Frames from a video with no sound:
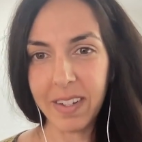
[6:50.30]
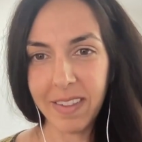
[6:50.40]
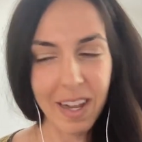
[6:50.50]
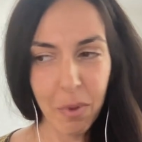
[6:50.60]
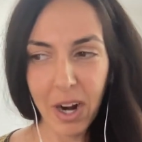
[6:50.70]

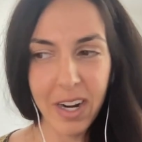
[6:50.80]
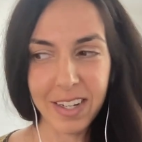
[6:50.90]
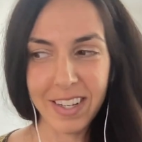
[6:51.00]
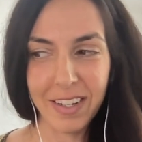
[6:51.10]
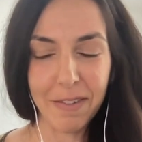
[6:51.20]
that
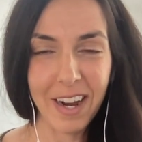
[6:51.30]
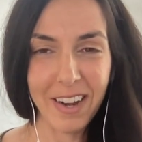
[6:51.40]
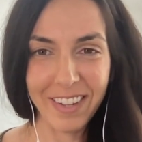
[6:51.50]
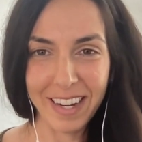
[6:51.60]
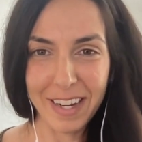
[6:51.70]
product's still
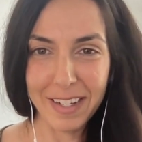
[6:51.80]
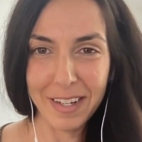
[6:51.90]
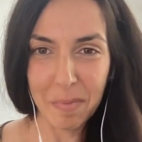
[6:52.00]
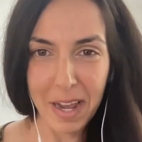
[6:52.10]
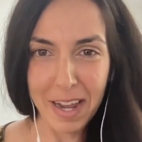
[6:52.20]
around. Like I
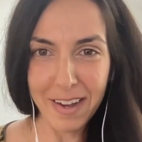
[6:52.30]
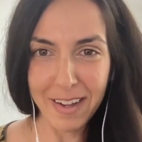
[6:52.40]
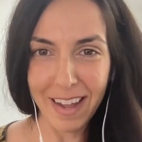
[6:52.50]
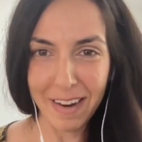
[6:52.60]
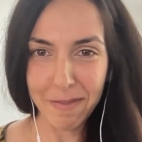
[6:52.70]
still pay
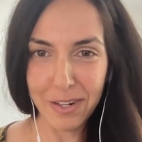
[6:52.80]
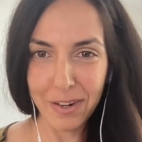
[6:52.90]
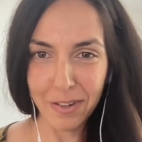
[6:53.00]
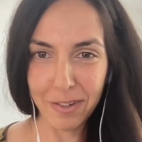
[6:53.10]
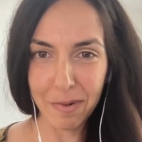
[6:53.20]
on that
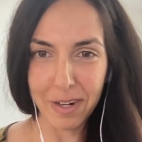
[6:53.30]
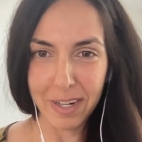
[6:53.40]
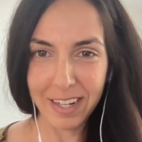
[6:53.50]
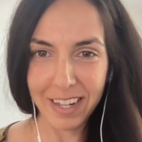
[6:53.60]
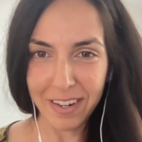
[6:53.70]
original
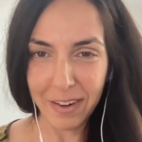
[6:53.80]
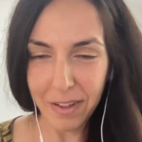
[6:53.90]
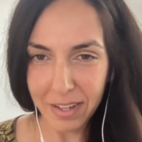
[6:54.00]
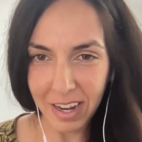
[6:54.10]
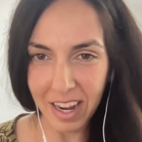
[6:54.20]
square stand
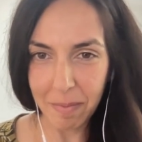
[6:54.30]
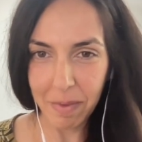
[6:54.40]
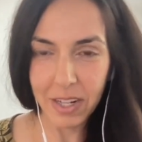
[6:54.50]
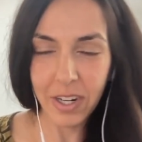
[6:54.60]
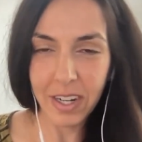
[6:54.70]
all the
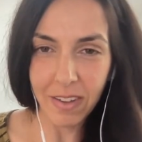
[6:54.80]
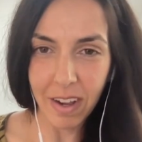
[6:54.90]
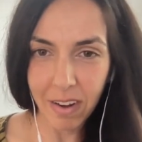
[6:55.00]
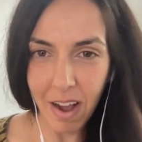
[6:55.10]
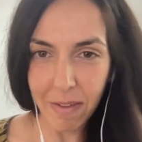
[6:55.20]
time. I drink a
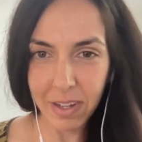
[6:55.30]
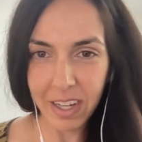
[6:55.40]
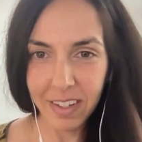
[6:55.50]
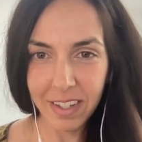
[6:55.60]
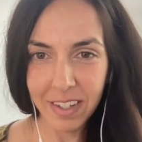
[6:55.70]
lot of
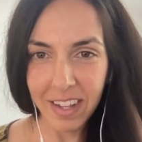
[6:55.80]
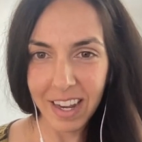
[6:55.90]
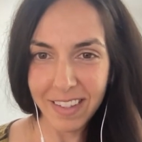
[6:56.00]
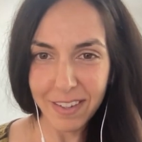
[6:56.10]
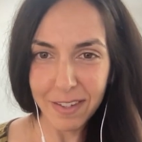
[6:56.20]
coffee,
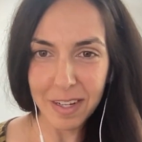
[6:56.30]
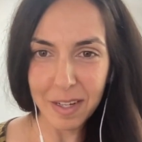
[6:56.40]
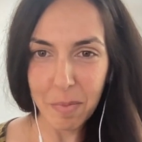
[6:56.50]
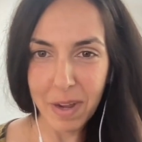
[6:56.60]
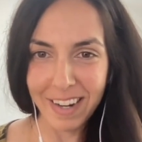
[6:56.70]
like those
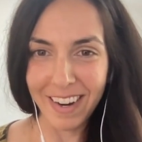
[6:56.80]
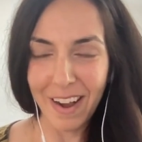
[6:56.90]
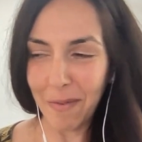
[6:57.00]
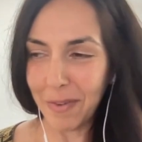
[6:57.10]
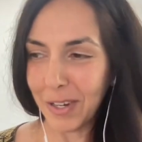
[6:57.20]
independent
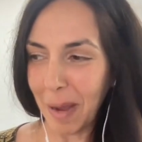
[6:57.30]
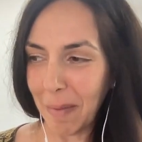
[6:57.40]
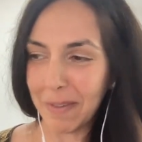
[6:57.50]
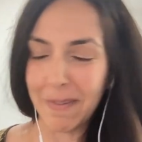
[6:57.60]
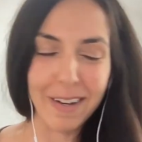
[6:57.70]
coffee
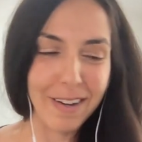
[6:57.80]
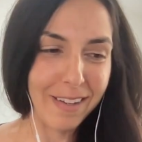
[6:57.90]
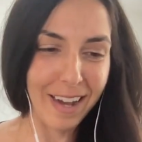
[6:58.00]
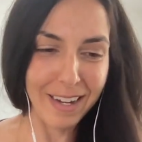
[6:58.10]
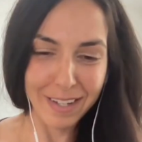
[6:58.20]
shops around
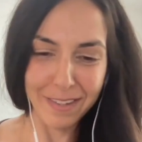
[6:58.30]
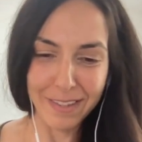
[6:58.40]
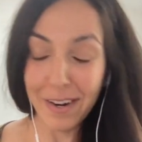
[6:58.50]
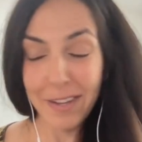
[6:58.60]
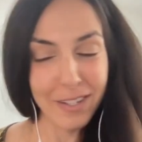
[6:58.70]
LA. So
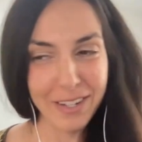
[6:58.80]
they're all still